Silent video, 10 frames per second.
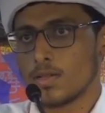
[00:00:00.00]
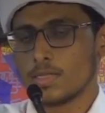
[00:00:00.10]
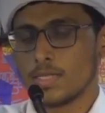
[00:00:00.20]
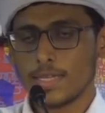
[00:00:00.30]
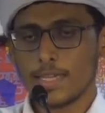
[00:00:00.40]

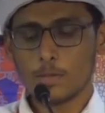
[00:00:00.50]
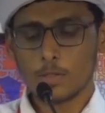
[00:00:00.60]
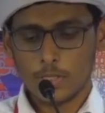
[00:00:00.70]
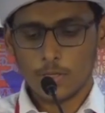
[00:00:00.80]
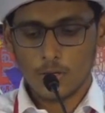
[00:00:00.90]
thinking about
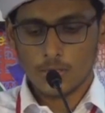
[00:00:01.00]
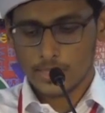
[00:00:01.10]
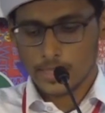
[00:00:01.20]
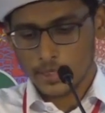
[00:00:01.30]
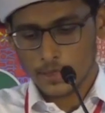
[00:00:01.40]
the
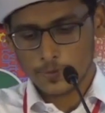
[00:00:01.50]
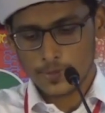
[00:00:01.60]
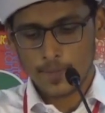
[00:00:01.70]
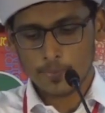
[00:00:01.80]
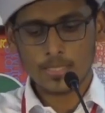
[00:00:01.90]
ordering of
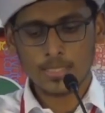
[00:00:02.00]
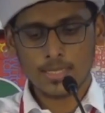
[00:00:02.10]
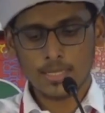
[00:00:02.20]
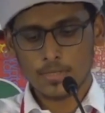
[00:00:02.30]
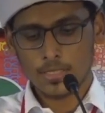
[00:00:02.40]
chapters
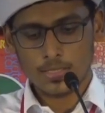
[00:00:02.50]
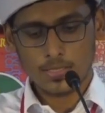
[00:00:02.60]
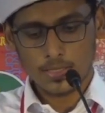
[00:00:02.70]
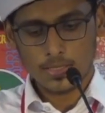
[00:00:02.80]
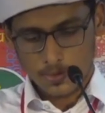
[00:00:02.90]
and
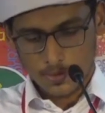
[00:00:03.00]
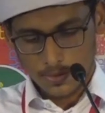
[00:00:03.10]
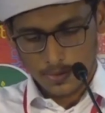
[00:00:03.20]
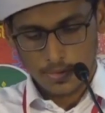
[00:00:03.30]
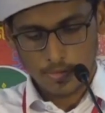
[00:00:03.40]
verses,
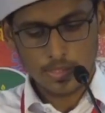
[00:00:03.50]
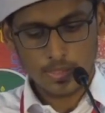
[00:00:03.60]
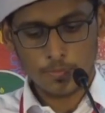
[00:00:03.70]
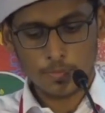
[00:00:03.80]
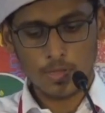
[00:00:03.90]
first
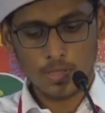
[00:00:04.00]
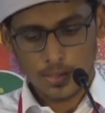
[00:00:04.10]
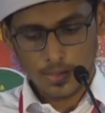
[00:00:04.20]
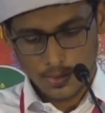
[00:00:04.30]
of all,